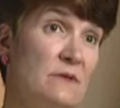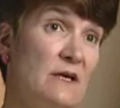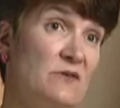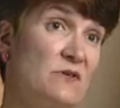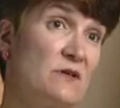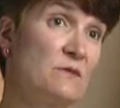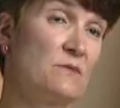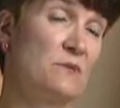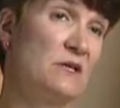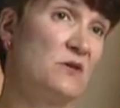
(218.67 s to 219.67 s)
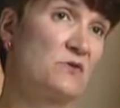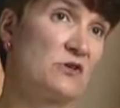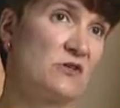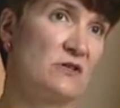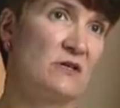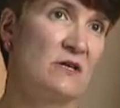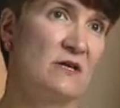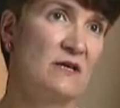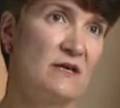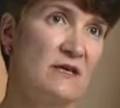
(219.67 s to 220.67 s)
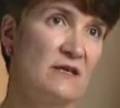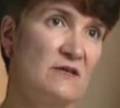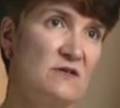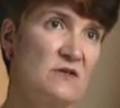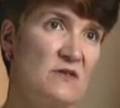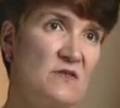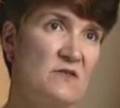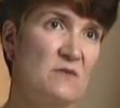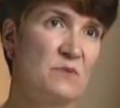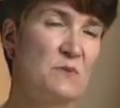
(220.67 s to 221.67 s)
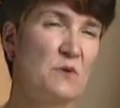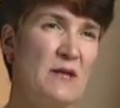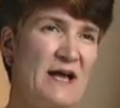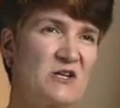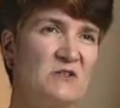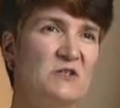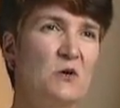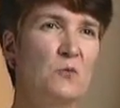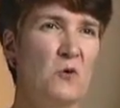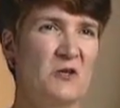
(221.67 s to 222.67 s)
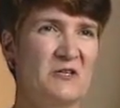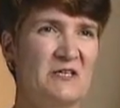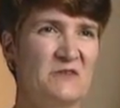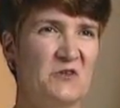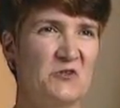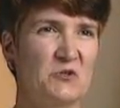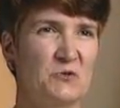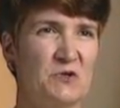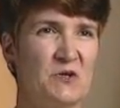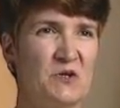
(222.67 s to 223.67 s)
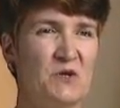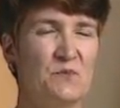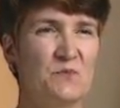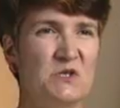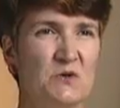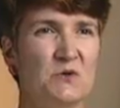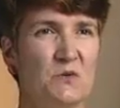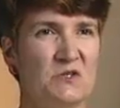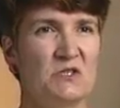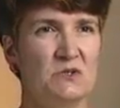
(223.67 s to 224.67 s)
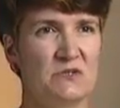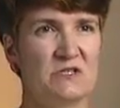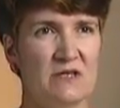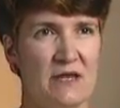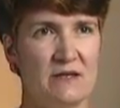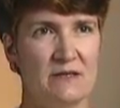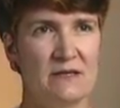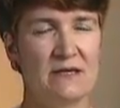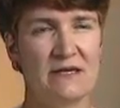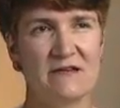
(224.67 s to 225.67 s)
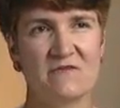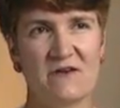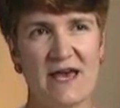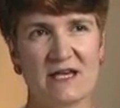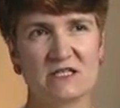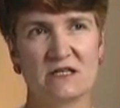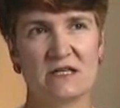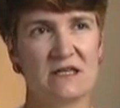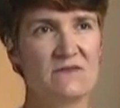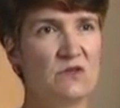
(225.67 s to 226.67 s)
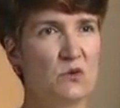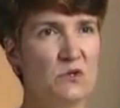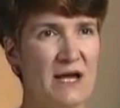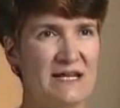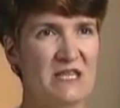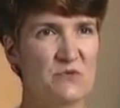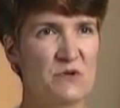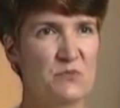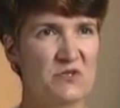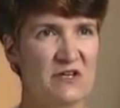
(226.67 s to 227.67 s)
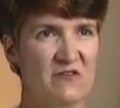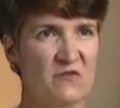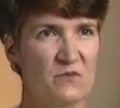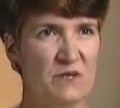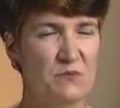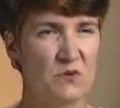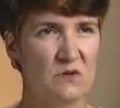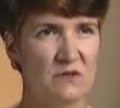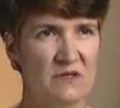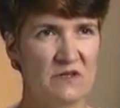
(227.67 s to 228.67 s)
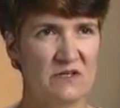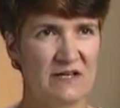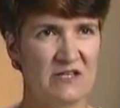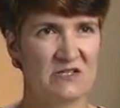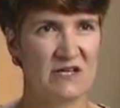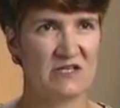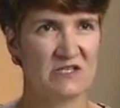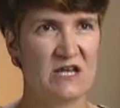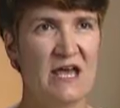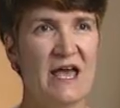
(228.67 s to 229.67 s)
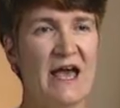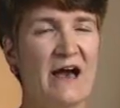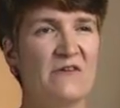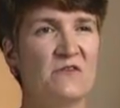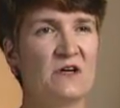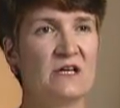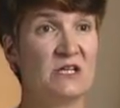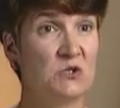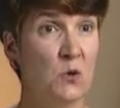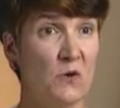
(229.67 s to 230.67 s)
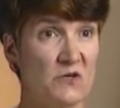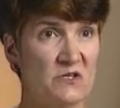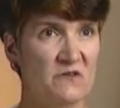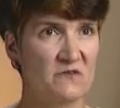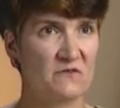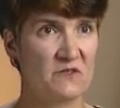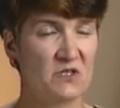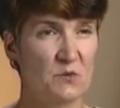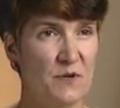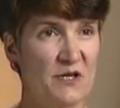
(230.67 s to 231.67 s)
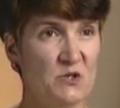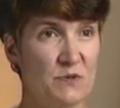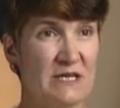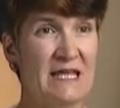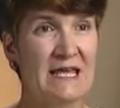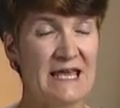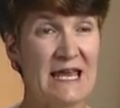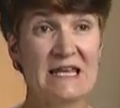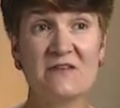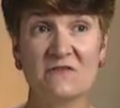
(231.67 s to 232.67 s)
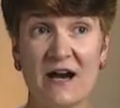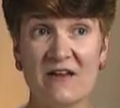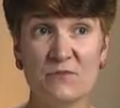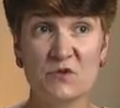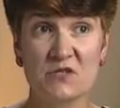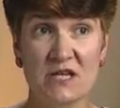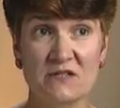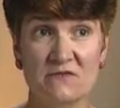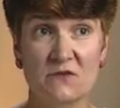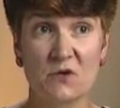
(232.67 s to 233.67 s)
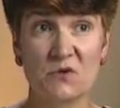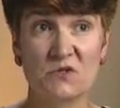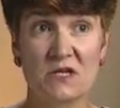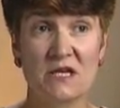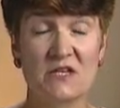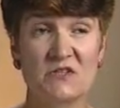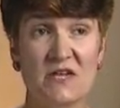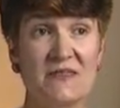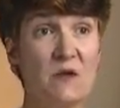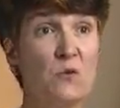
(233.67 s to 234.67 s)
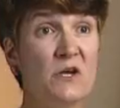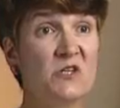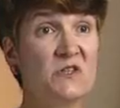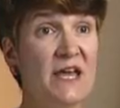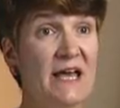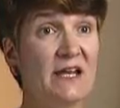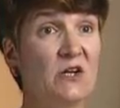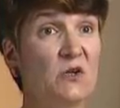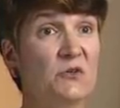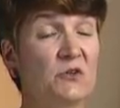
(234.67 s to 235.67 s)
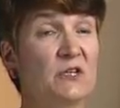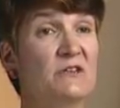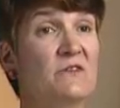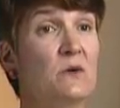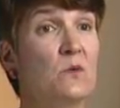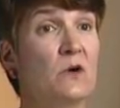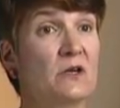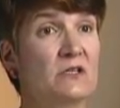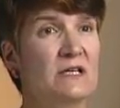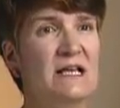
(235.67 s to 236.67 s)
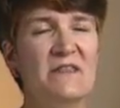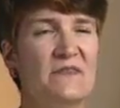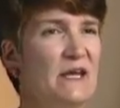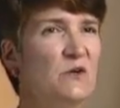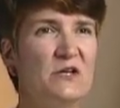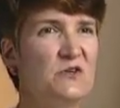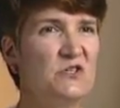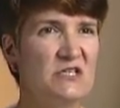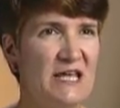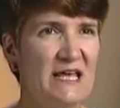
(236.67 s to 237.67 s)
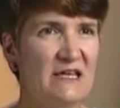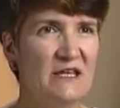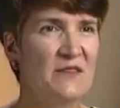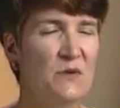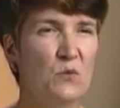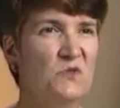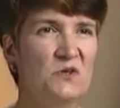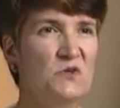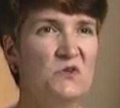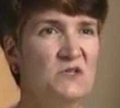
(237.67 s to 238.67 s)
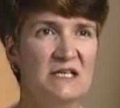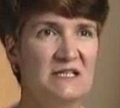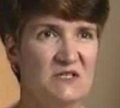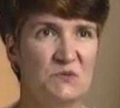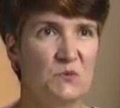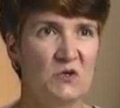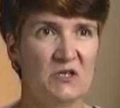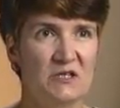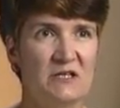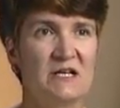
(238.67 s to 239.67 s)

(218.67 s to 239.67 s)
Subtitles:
as a pediatrician is that people actually don't want to hit their children but don't know what to do instead. In fact, even though 93% of people in the United States have endorsed physical punishment, 85% of those say they wish they had an alternative that worked. They don't understand that what they're using doesn't work,